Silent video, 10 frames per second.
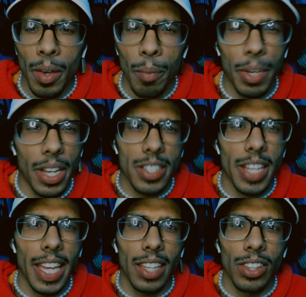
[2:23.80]
because
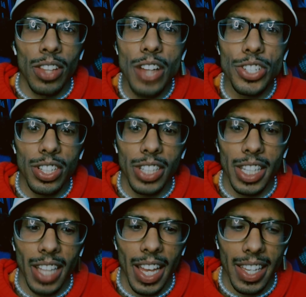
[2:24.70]
like
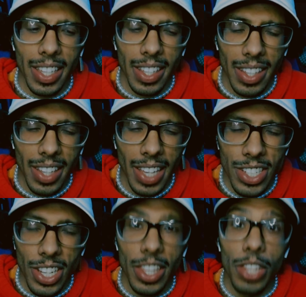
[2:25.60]
logically, like
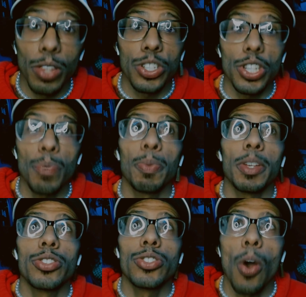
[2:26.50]
it, the ship would
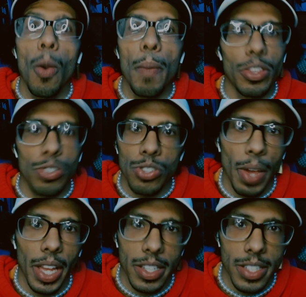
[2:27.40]
be so big, there's no
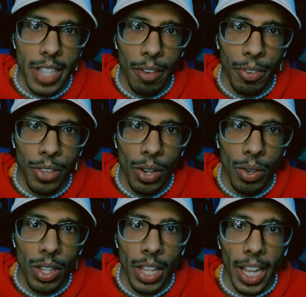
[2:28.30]
way it could stay
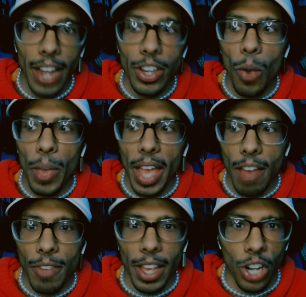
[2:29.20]
afloat. Like I know we
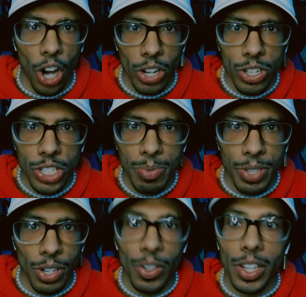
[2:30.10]
have like cargo ships
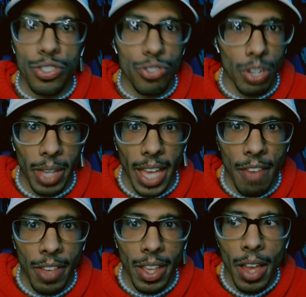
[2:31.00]
that are extremely
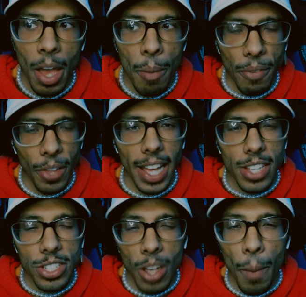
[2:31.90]
heavy, but I feel like
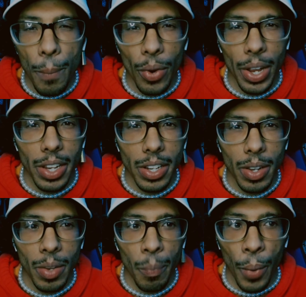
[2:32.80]
at some point
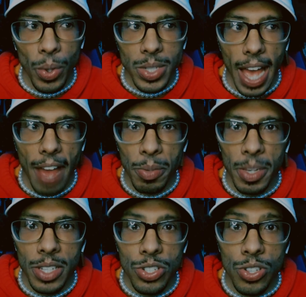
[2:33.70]
boats have to
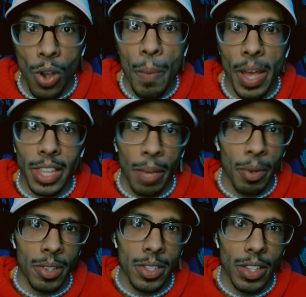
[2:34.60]
be so big they
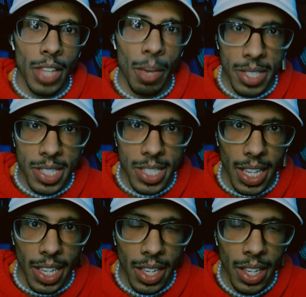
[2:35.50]
would they would
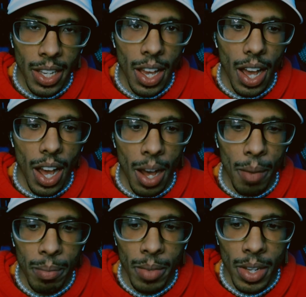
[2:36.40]
sink.
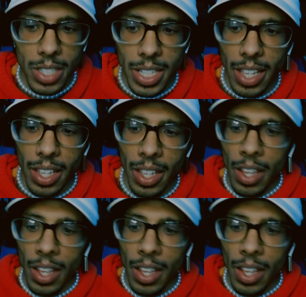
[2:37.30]
Um, cause like